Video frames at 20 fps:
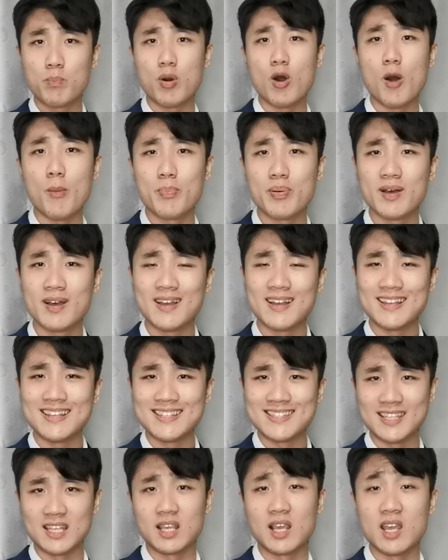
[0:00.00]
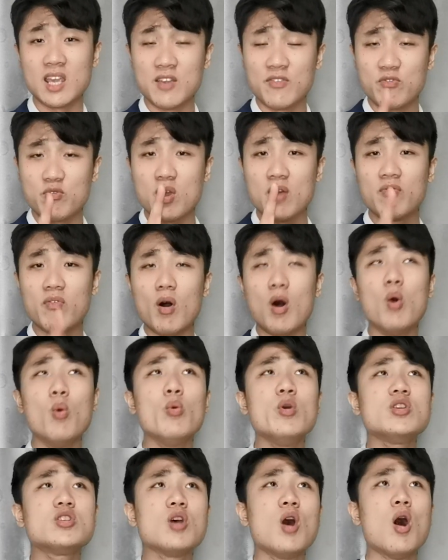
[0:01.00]
pop singer. If you have
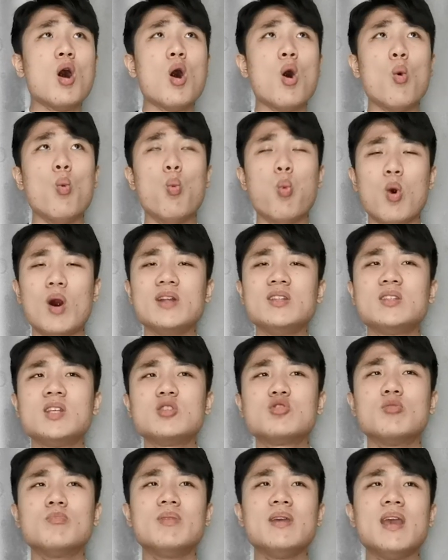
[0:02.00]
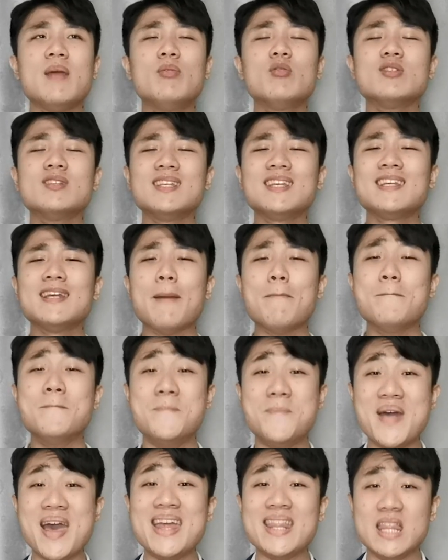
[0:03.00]
always wanted to be able to sing in a
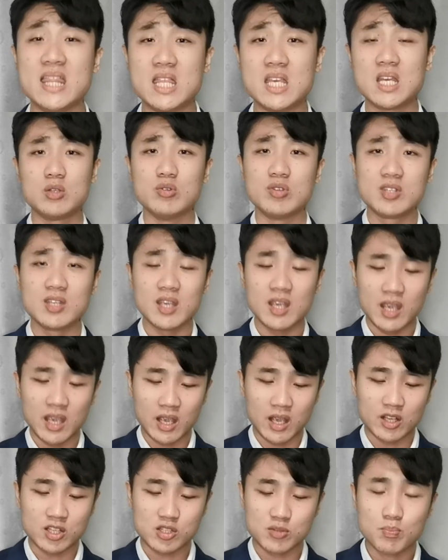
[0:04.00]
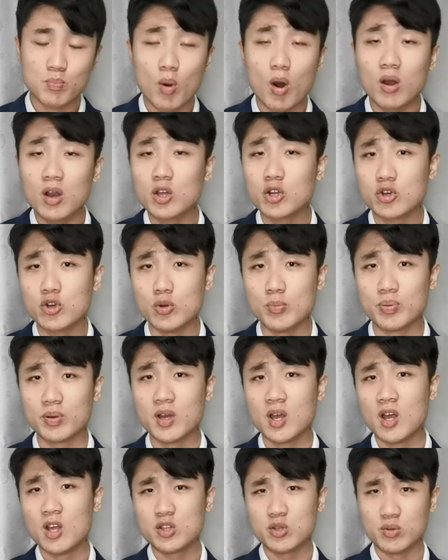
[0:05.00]
band, to sing in a smaller
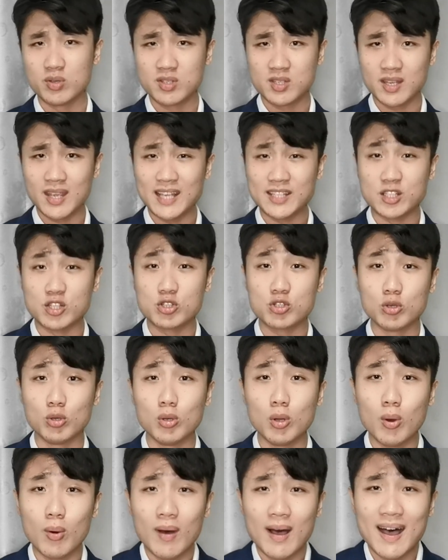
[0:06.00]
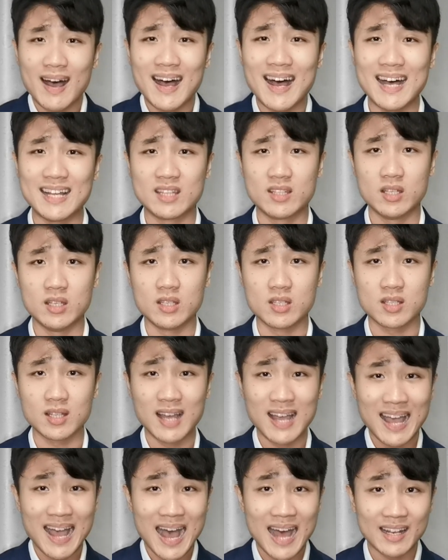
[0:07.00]
group, to sing as a solo
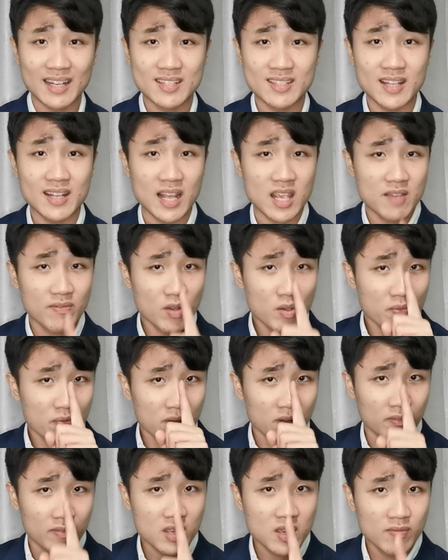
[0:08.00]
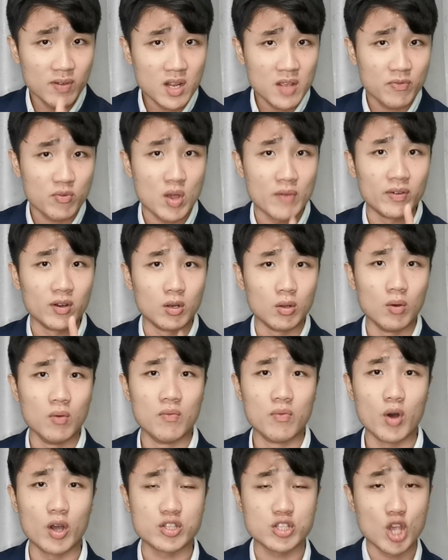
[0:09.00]
artist. Understand that even if you have, even if you have a
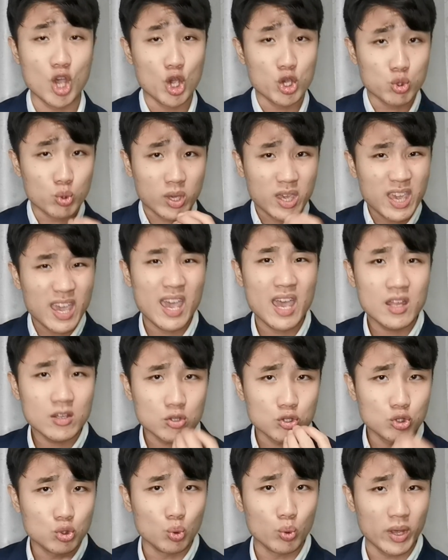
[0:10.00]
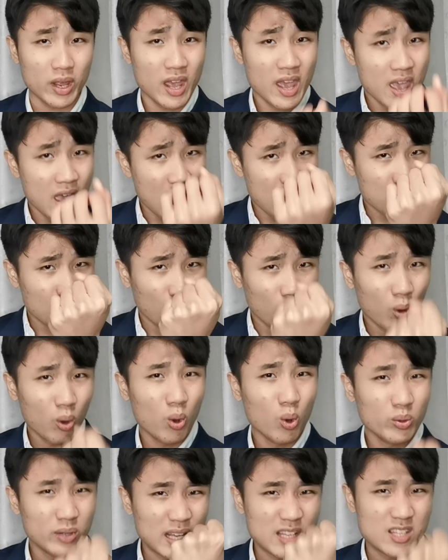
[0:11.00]
low voice, you can do it and you
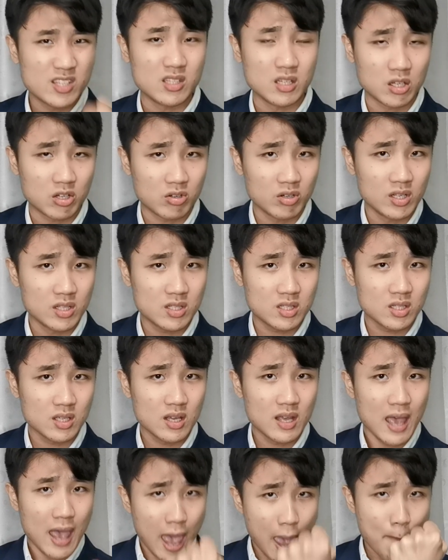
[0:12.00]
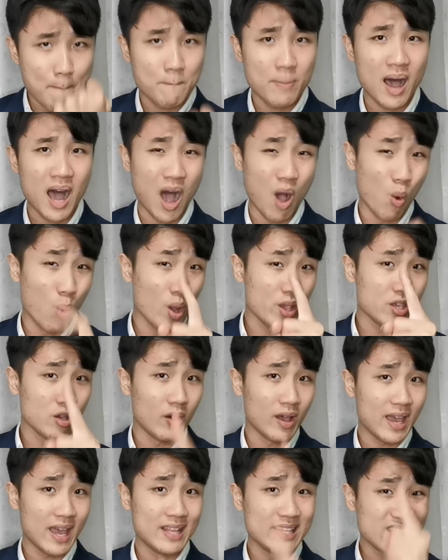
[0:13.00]
hold that secret and power in
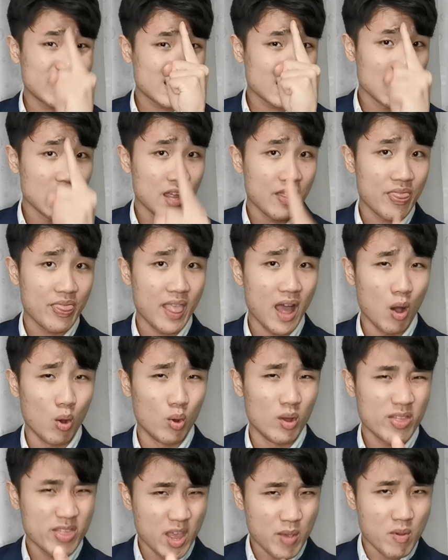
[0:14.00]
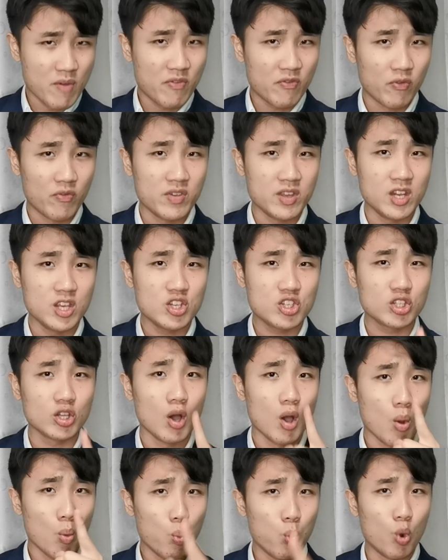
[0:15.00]
your hands now that you have
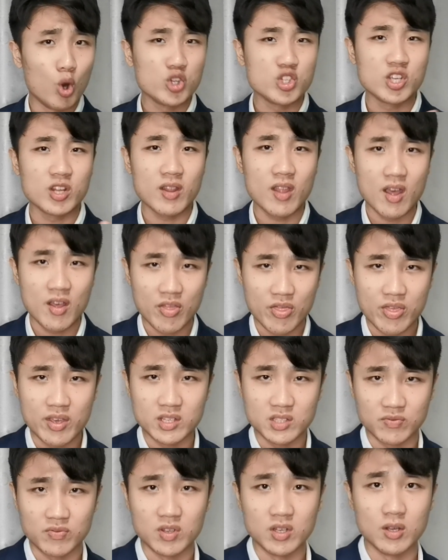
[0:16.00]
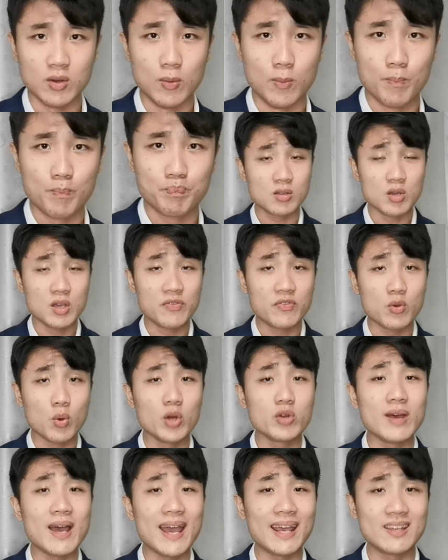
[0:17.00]
finished watching this video. So if
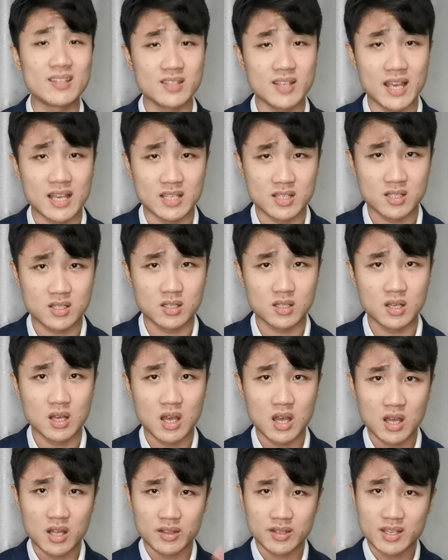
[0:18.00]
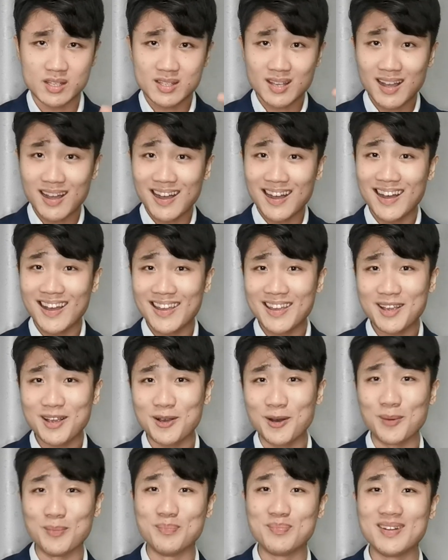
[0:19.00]
you want to access this high
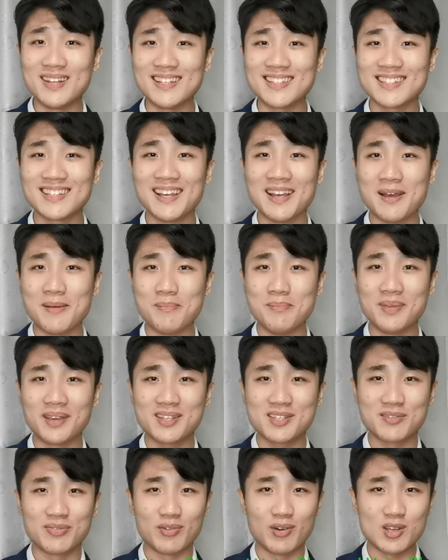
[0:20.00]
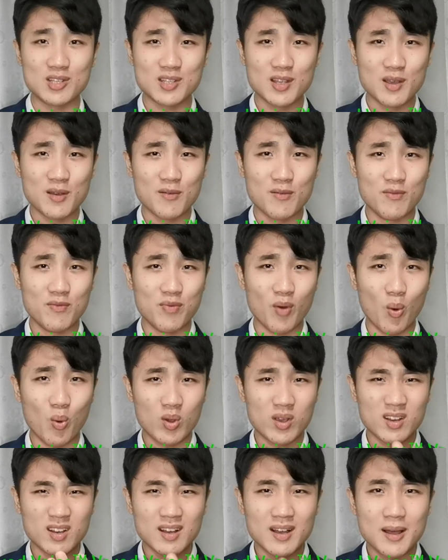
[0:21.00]
complete mixed voice
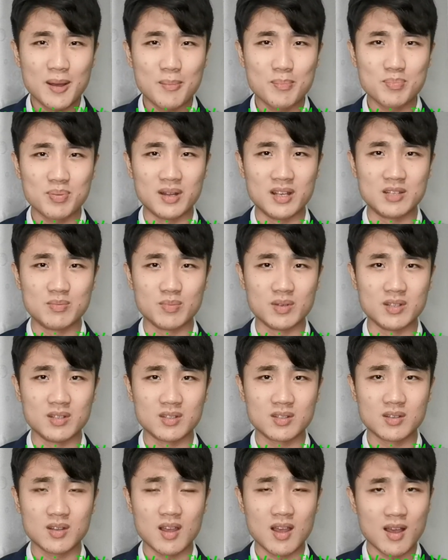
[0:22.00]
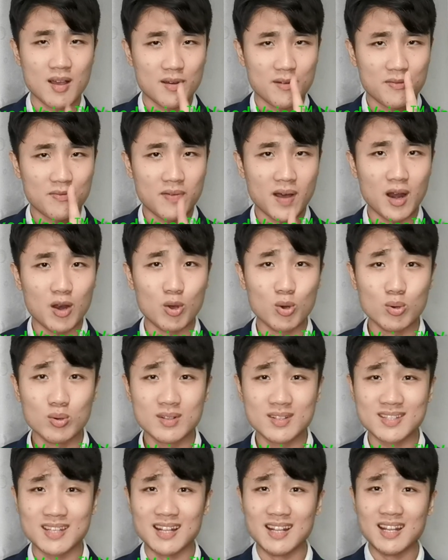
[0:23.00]
vocal placement,
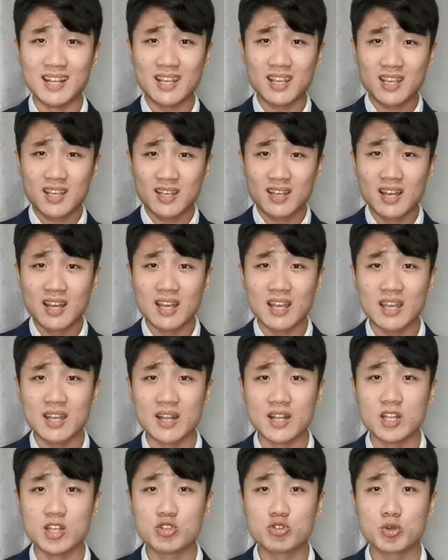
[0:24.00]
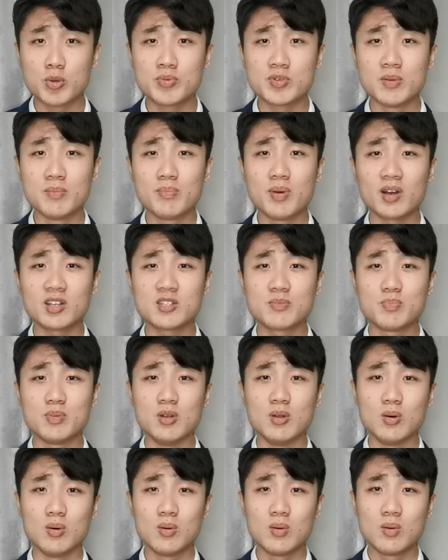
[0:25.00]
follow the link in the description box
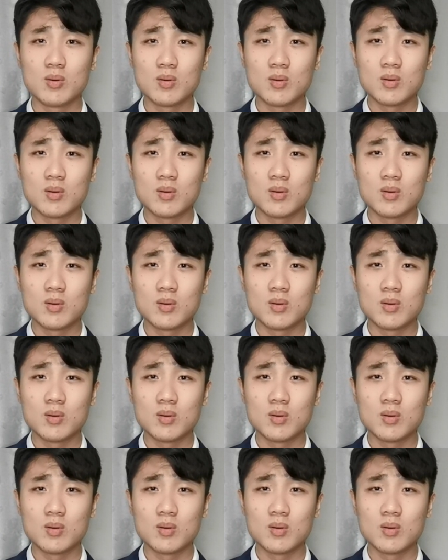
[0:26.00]
below